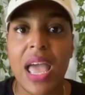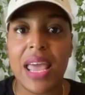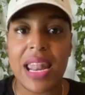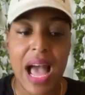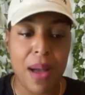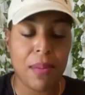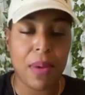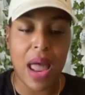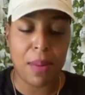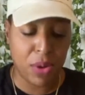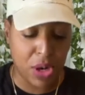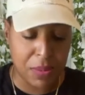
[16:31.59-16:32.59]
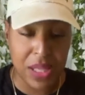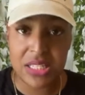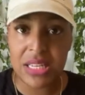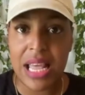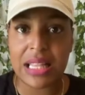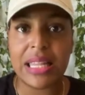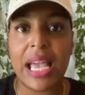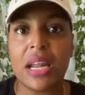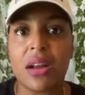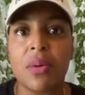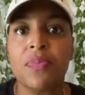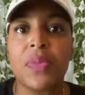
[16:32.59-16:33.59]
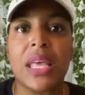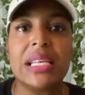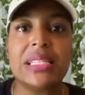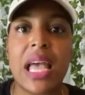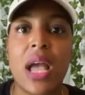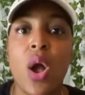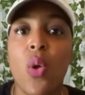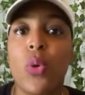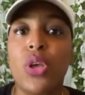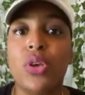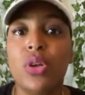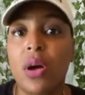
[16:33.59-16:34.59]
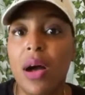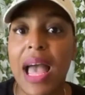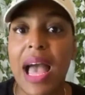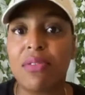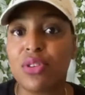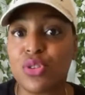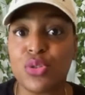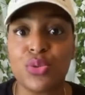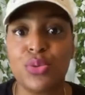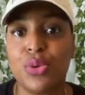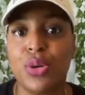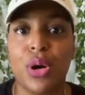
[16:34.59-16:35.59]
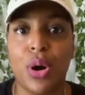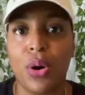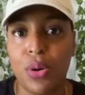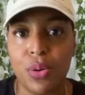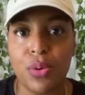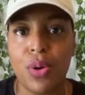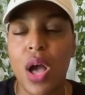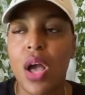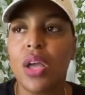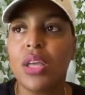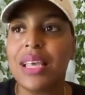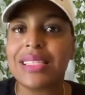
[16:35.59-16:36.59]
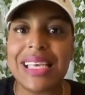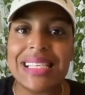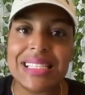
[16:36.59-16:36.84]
And I'm going to mention that later, is that when you don't have a true goal, it's